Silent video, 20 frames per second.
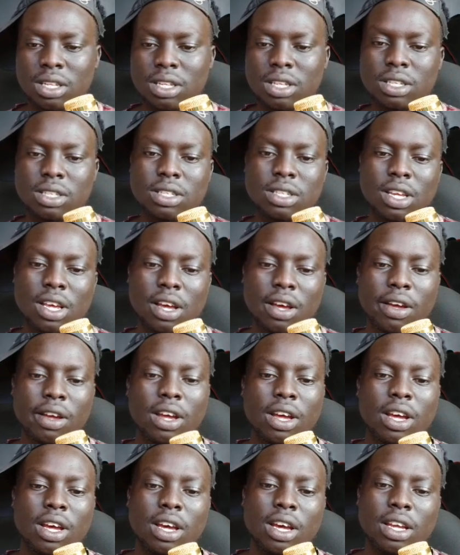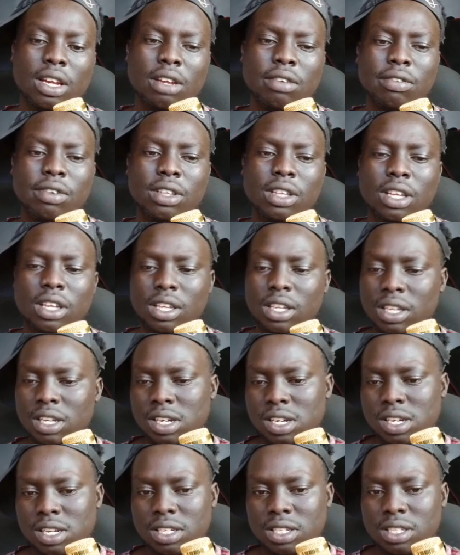yeah. And everything
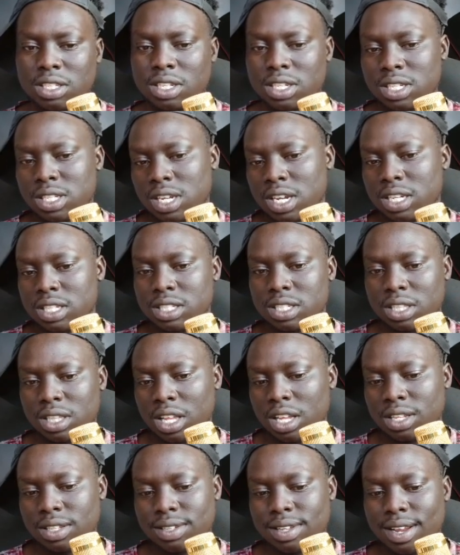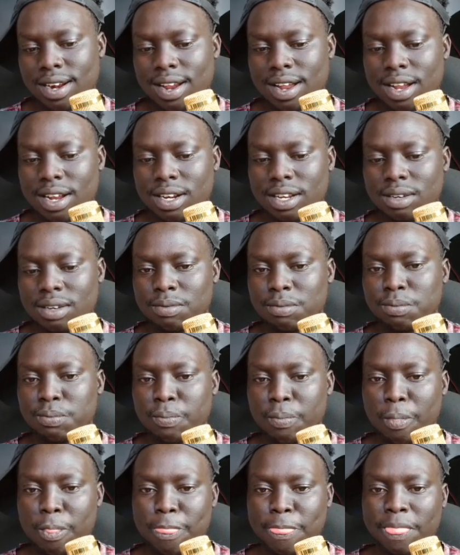here is just like things that are added,
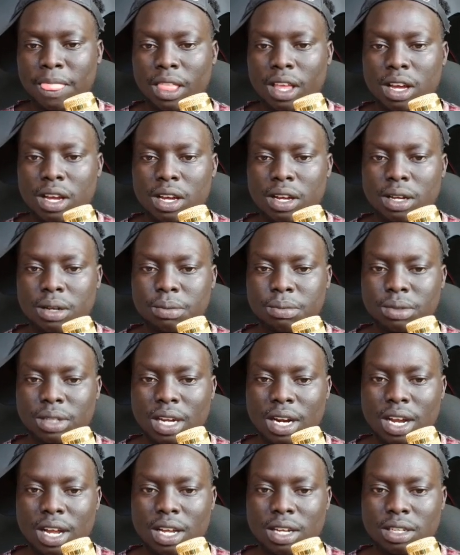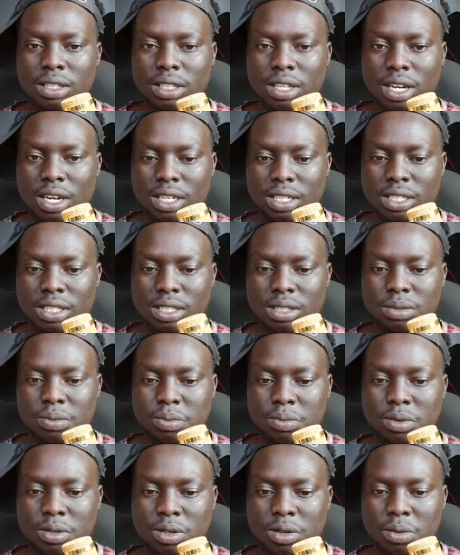that I just
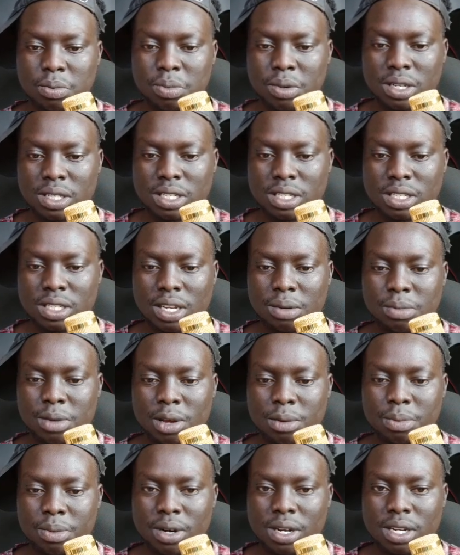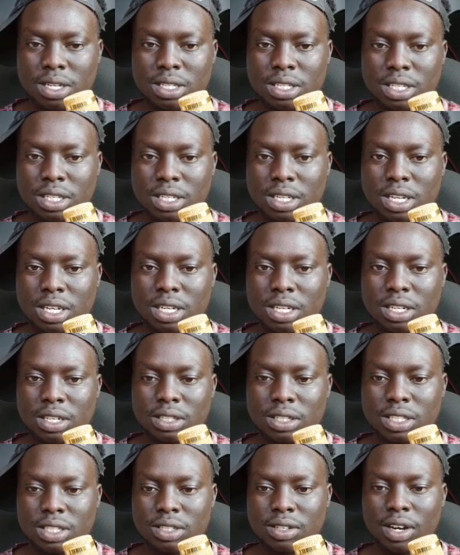place inside my pricing data,
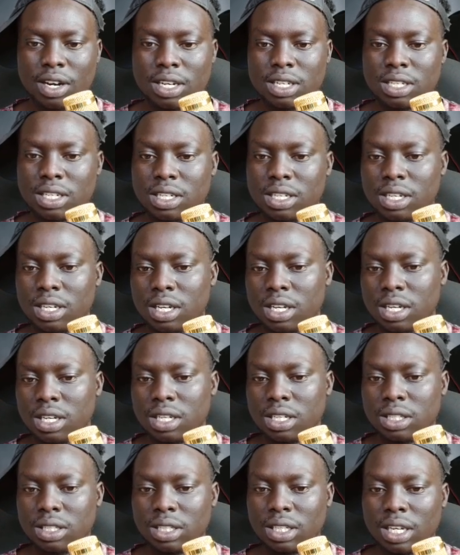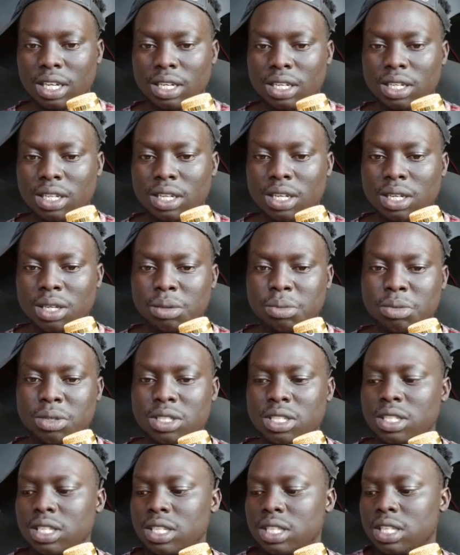just right here. You get most
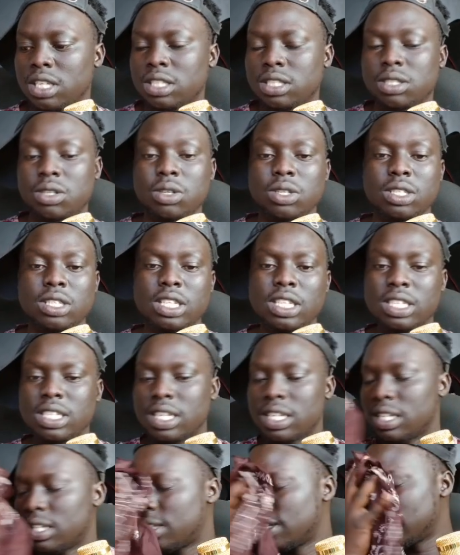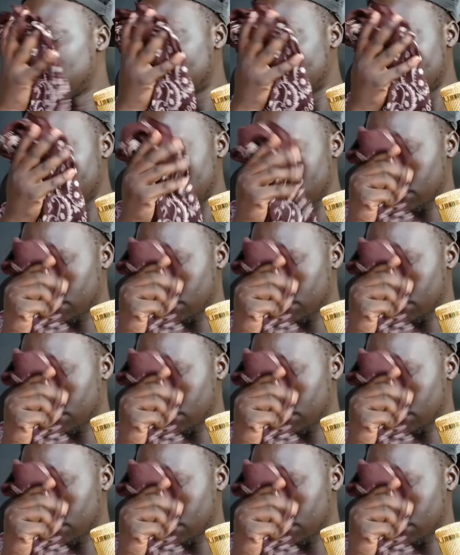of the things, because these are the things that I'll